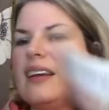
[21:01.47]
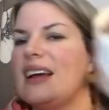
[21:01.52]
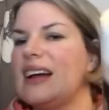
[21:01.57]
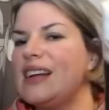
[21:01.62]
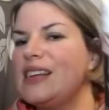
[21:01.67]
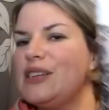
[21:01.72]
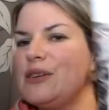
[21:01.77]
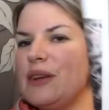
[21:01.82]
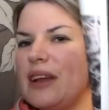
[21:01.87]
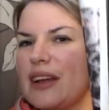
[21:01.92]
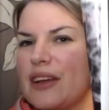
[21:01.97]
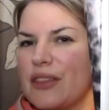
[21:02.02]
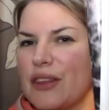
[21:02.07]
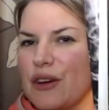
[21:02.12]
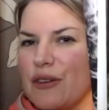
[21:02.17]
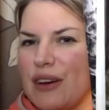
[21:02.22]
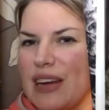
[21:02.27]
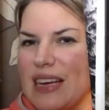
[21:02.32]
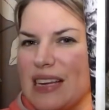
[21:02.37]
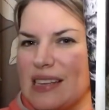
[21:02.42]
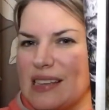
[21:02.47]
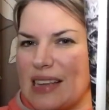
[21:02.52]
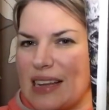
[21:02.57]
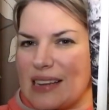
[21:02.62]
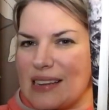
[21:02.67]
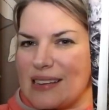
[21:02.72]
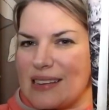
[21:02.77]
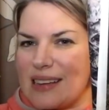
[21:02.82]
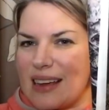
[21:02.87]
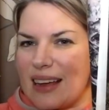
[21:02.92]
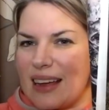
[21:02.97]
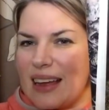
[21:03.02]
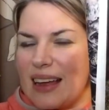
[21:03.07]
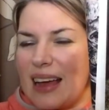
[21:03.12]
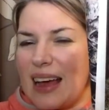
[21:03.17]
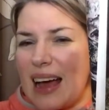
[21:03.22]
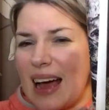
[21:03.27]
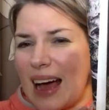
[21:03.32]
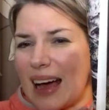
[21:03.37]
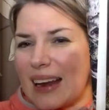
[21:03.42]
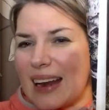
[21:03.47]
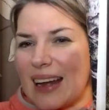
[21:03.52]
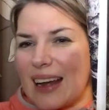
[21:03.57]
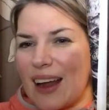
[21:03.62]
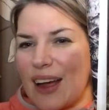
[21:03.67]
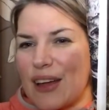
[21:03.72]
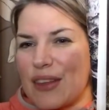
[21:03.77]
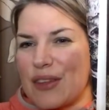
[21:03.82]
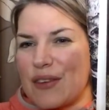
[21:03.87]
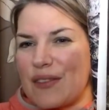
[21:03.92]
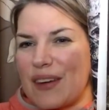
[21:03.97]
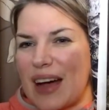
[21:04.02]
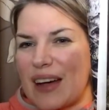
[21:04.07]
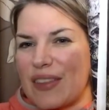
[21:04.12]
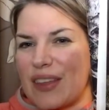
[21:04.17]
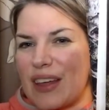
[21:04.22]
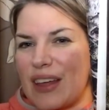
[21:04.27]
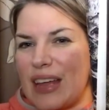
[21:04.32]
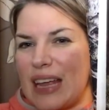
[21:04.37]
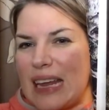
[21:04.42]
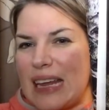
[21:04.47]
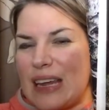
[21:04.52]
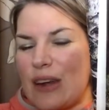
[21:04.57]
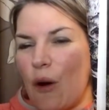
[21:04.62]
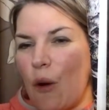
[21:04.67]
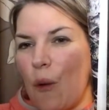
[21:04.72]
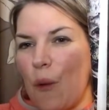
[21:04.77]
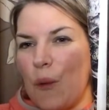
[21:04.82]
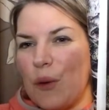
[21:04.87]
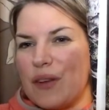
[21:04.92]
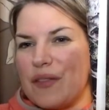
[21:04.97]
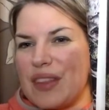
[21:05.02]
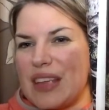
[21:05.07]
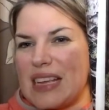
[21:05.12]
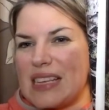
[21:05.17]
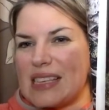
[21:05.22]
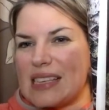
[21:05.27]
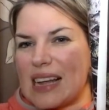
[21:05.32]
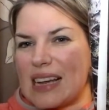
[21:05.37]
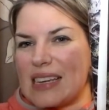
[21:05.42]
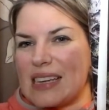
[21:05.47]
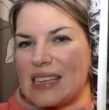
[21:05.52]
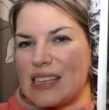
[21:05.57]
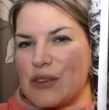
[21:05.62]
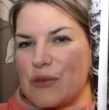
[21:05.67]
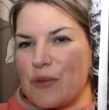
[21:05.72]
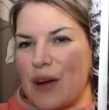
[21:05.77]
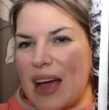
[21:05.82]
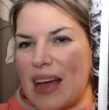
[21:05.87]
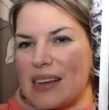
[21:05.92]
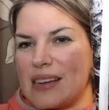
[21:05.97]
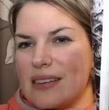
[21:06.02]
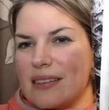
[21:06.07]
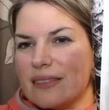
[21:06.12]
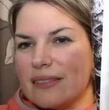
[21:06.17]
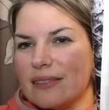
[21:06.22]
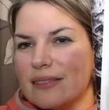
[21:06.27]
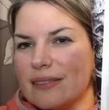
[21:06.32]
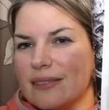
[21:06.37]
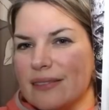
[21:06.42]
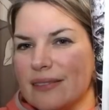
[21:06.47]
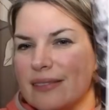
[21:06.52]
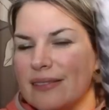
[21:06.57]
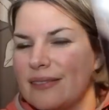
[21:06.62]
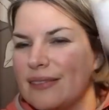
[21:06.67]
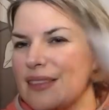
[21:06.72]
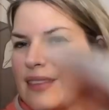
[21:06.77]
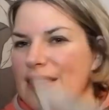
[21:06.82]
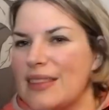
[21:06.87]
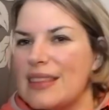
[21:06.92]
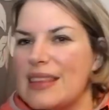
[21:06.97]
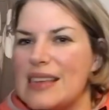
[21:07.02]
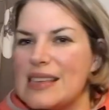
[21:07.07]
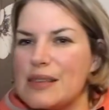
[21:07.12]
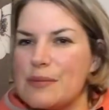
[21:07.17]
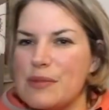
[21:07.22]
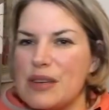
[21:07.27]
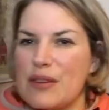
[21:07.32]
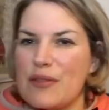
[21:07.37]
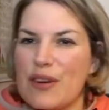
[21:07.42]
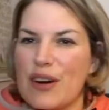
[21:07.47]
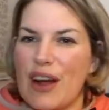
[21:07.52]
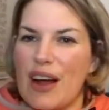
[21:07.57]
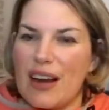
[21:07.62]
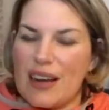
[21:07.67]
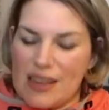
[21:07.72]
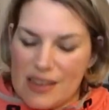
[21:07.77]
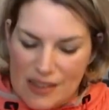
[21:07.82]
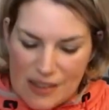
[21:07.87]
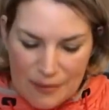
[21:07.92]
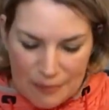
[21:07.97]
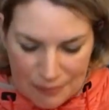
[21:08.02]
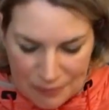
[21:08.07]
do like the green Santa. And I like the fact that not all of these Santas are red. There's some different colours.